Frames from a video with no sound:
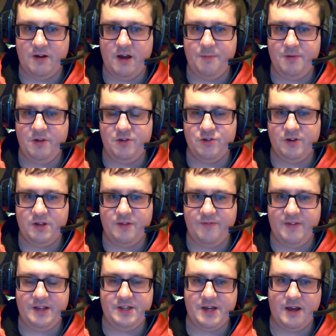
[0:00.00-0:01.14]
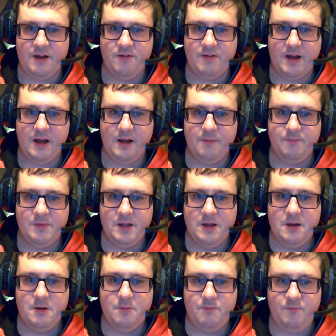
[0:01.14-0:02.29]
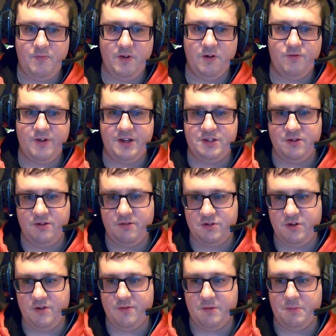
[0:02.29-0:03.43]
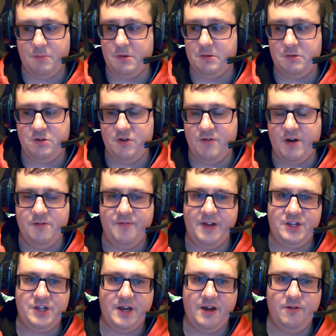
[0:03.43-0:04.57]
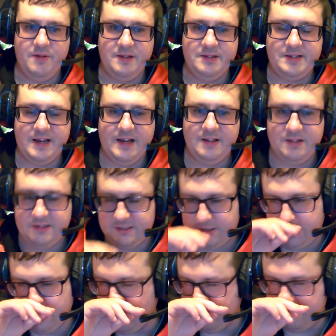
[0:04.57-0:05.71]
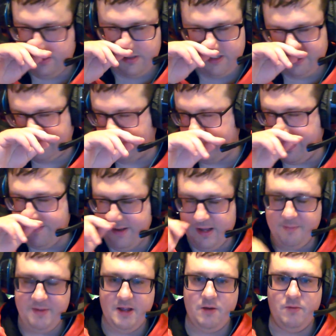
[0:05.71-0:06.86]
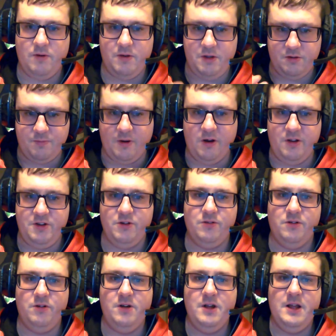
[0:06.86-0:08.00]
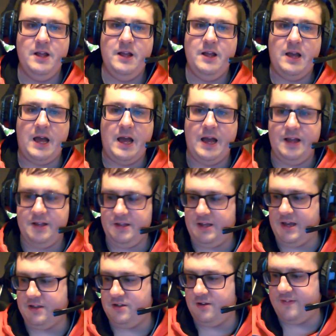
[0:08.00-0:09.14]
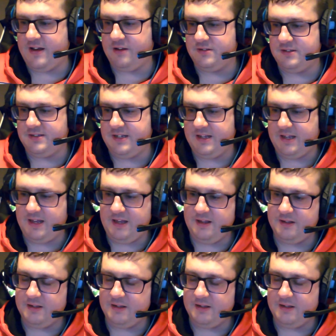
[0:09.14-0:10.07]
Hope you enjoyed the video. Feel free to do your own video, and you know, let me know what you'd put on your year 2000 CD.